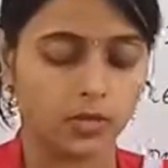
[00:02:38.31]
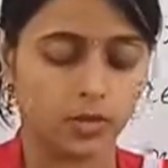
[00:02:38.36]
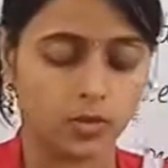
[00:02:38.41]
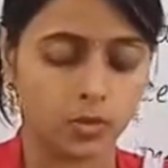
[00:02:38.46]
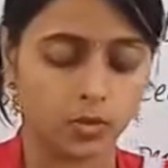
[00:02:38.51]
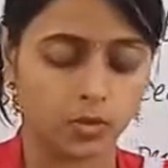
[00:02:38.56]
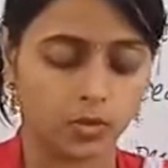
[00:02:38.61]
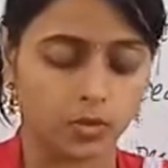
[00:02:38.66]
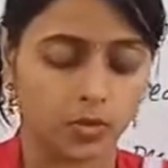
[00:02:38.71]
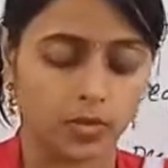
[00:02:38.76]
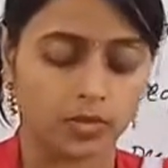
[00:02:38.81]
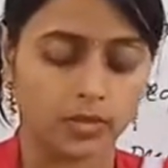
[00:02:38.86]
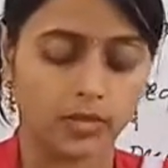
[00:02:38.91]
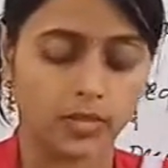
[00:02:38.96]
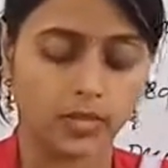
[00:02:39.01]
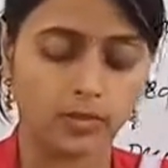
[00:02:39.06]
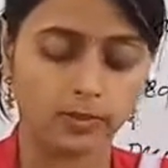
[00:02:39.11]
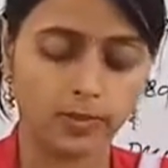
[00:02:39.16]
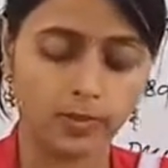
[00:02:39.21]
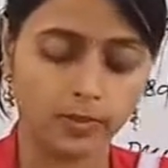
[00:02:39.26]
Joe,
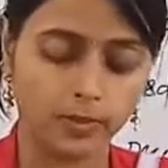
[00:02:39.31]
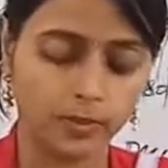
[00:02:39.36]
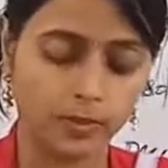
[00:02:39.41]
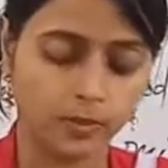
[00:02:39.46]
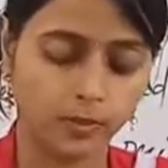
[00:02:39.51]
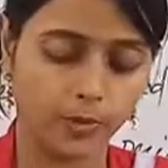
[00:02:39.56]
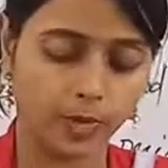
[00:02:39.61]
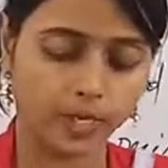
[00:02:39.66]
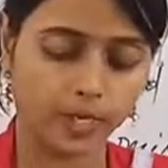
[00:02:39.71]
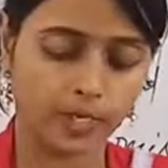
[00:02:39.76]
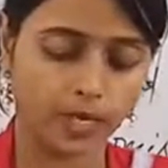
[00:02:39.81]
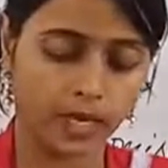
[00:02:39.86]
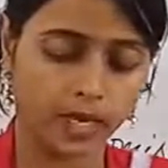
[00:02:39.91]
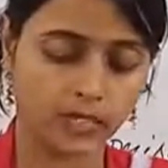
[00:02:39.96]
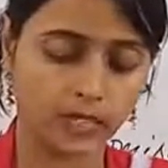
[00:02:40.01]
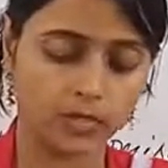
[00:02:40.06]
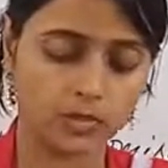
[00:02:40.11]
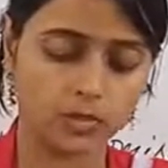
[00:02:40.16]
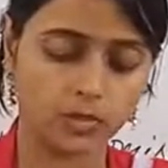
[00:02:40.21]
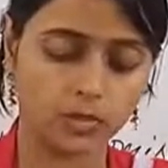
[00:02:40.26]
that will be quite
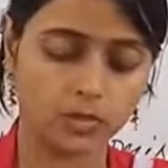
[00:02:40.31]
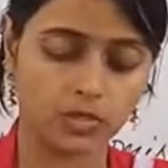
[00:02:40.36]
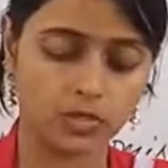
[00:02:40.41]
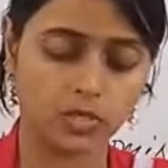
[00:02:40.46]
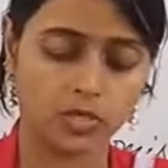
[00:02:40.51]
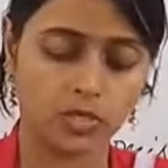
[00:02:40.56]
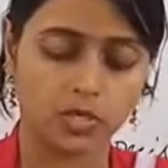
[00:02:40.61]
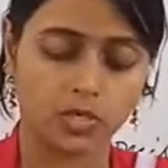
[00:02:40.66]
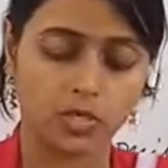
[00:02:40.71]
as much